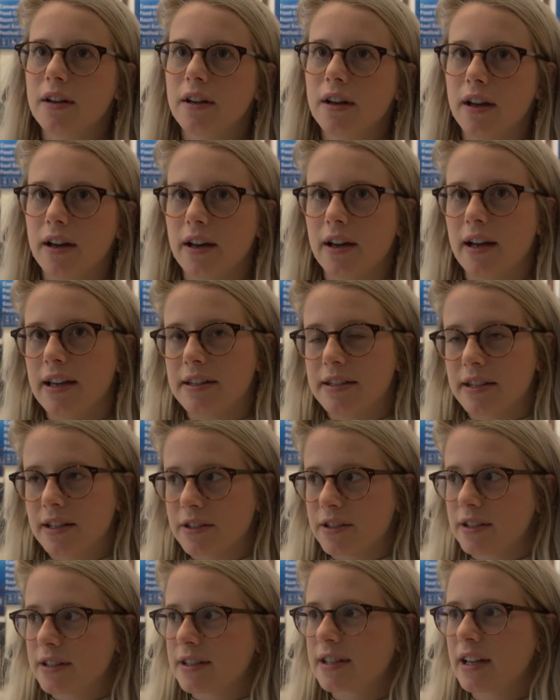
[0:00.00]
as I
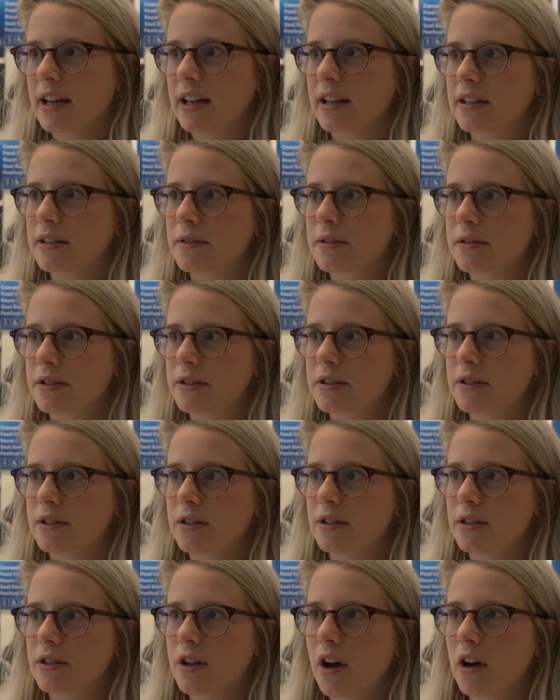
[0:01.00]
just said,
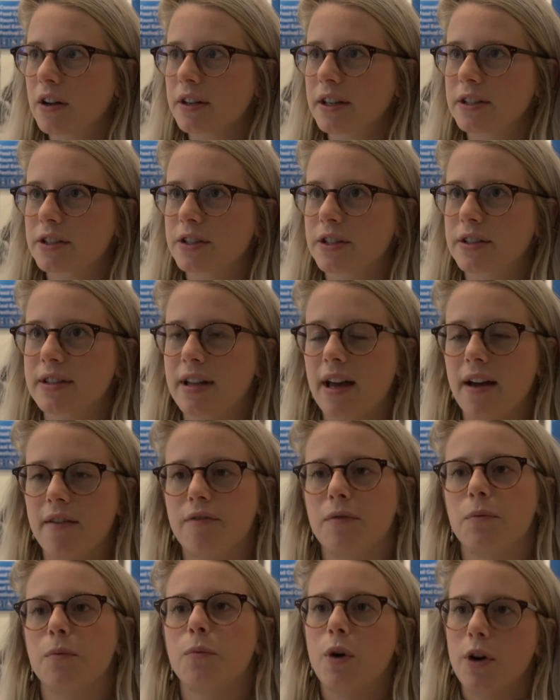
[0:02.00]
not just
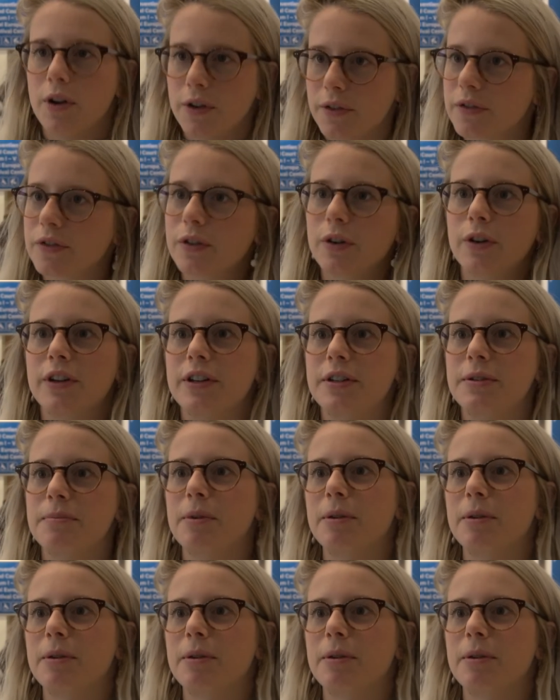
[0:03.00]
have one voice,